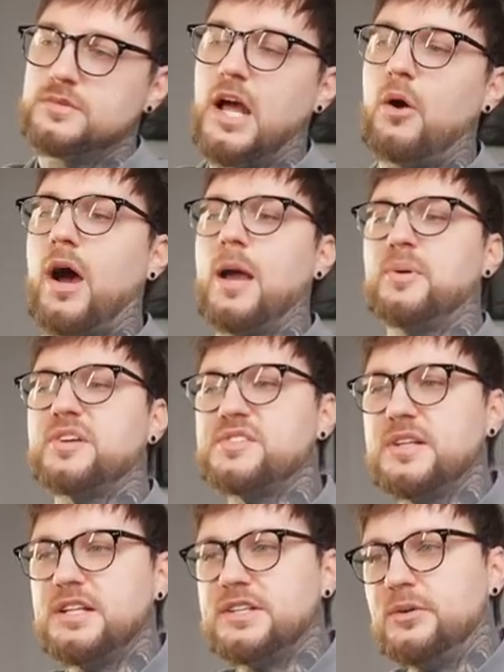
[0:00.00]
Now, I
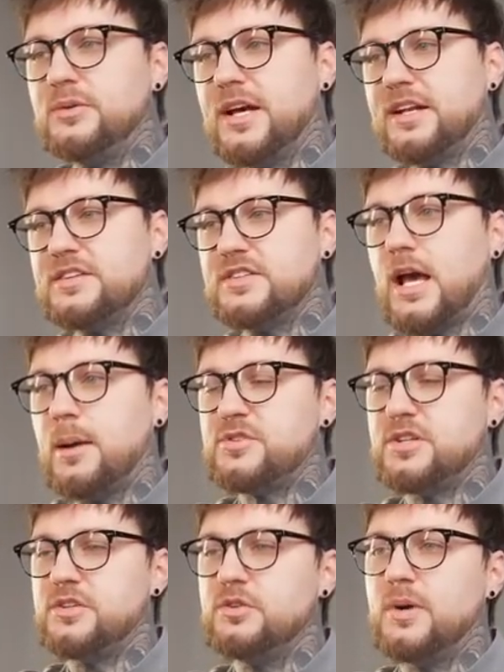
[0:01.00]
personally don't like this
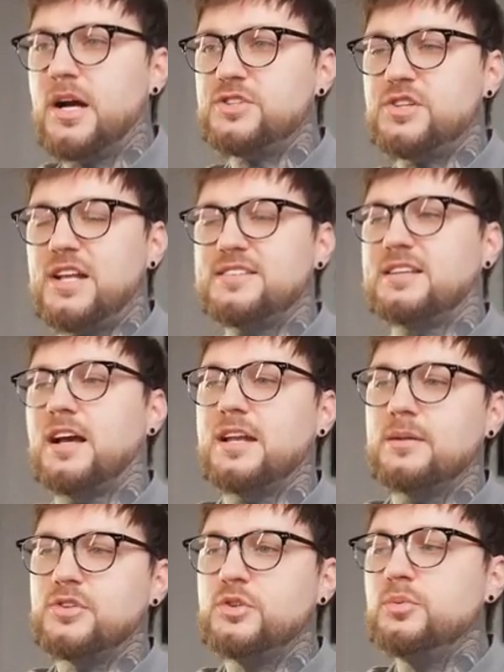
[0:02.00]
caption too much. It's
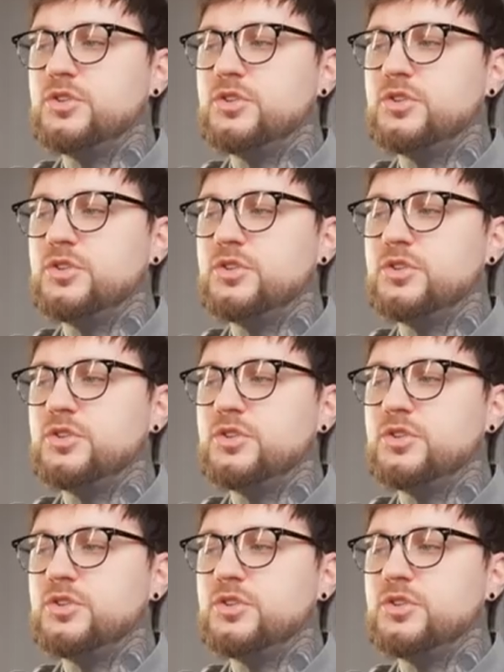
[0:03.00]
kind of too